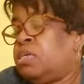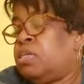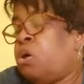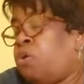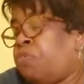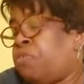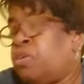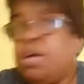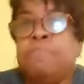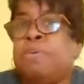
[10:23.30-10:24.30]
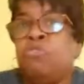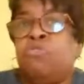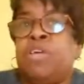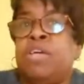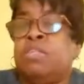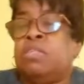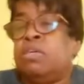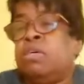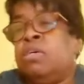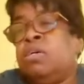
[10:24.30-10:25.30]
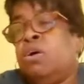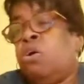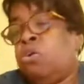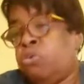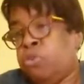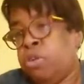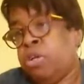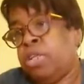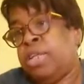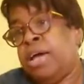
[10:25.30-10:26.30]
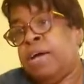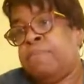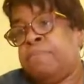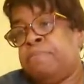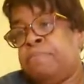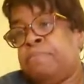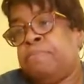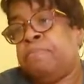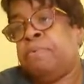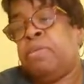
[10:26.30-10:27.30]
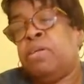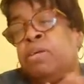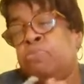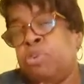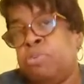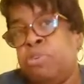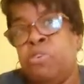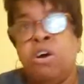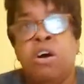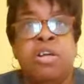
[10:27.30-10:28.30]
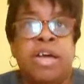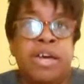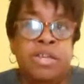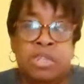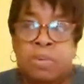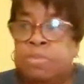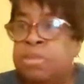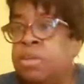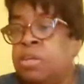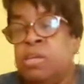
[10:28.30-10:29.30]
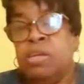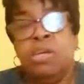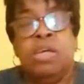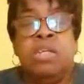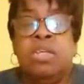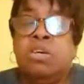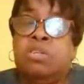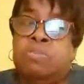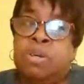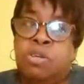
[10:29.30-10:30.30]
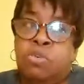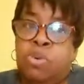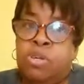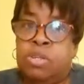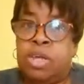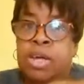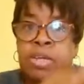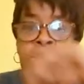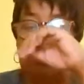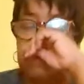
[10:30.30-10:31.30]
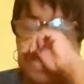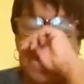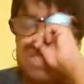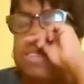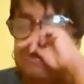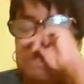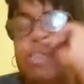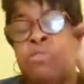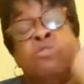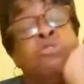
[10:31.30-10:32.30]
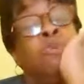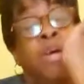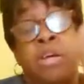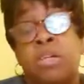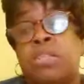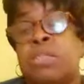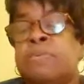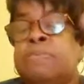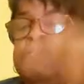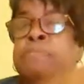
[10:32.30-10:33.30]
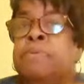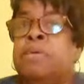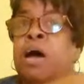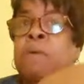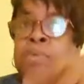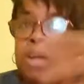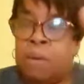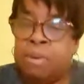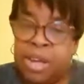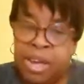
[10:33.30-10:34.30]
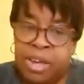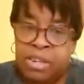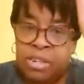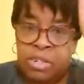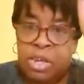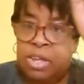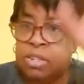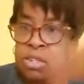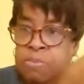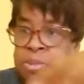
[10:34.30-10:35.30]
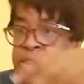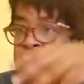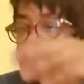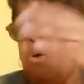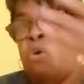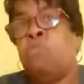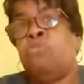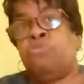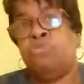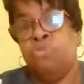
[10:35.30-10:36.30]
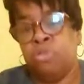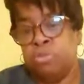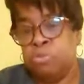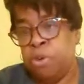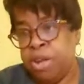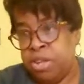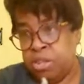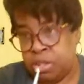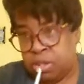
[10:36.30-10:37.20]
soft. I'm not sure if that's all acrylic or not. That Premier Yarn has something. There's Big Twist at I think it's the Michaels or Joanne. Hobby Lobby has something. All the stores and brands